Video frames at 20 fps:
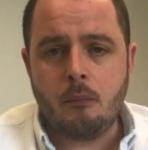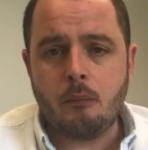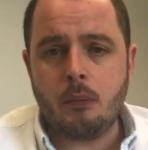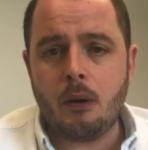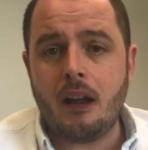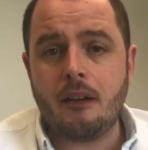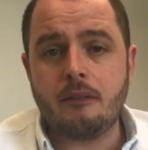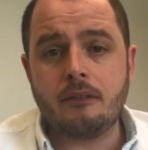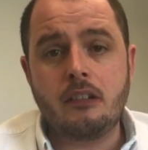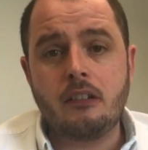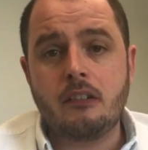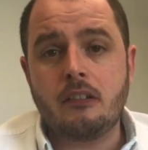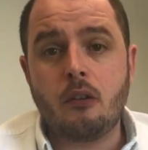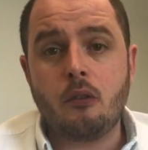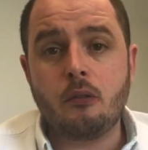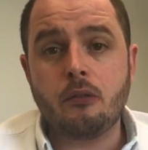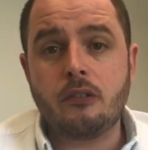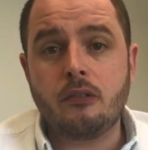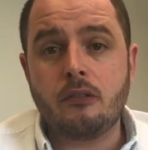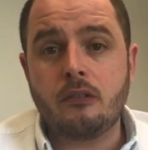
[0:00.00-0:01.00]
Perhaps it's
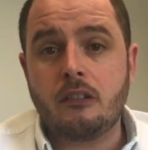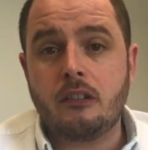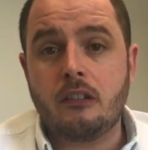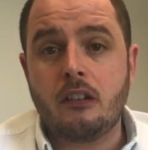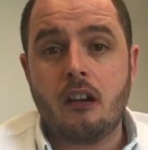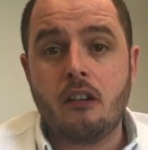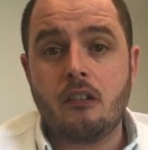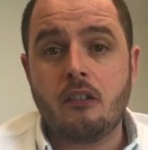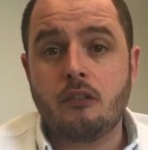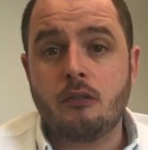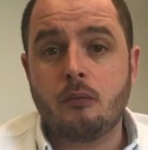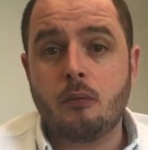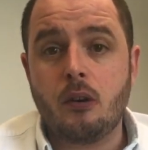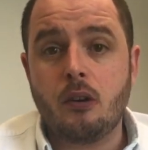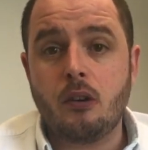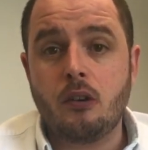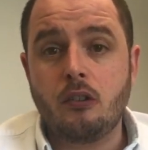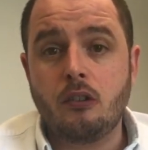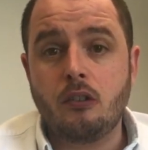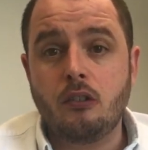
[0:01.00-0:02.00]
also scenarios
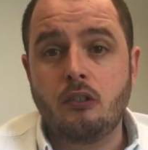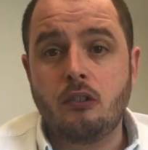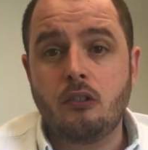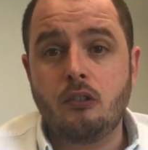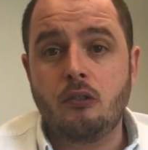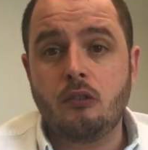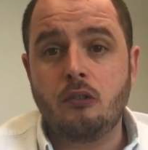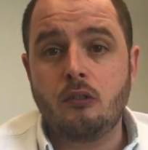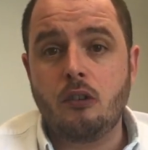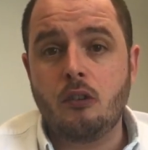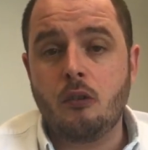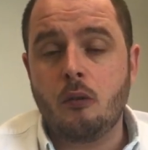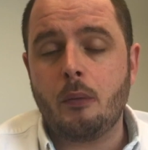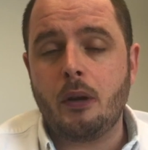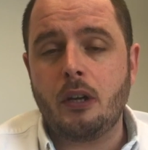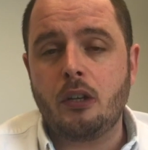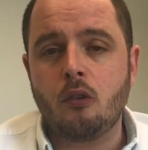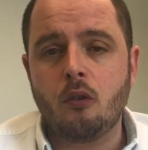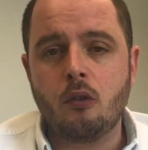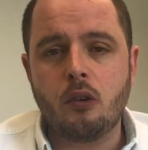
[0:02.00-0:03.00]
where you
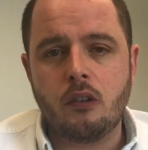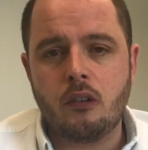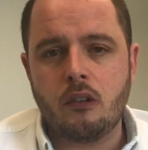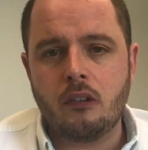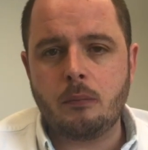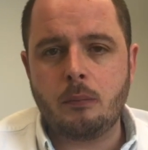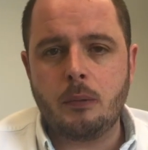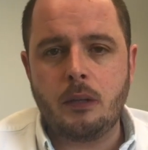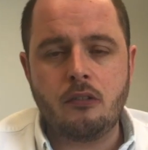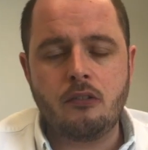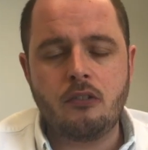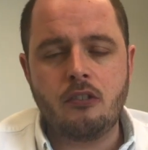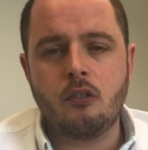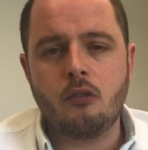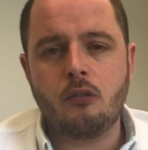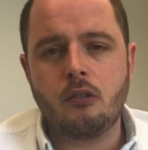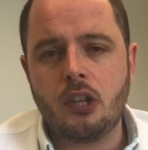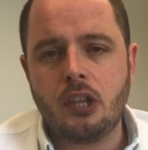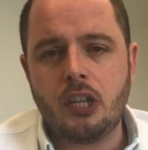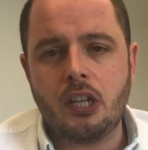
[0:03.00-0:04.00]
by knowing your experience, you
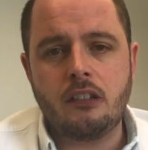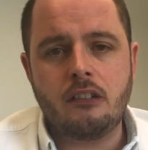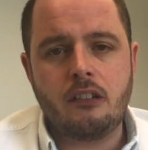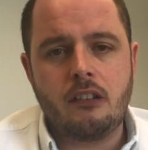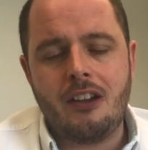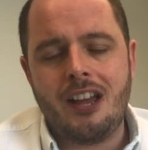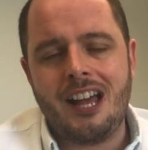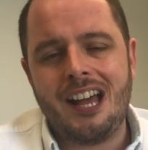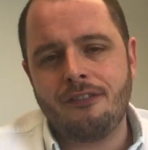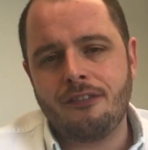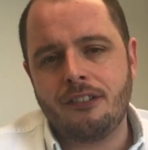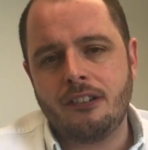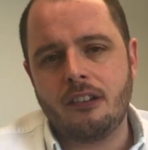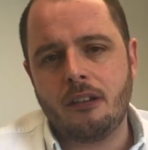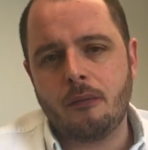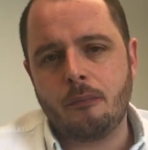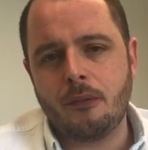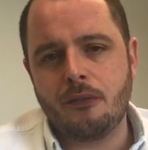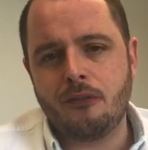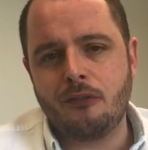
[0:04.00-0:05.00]
know the things that you haven't
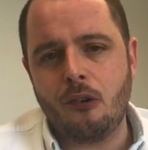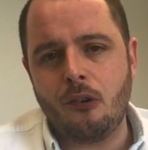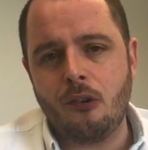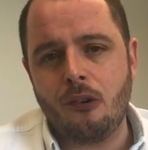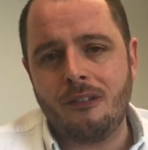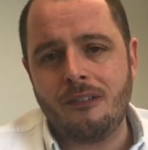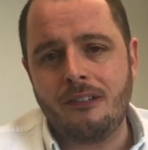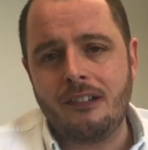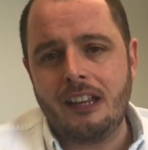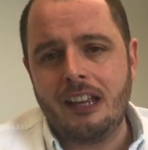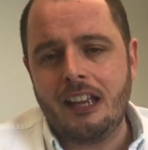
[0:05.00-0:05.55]
done before.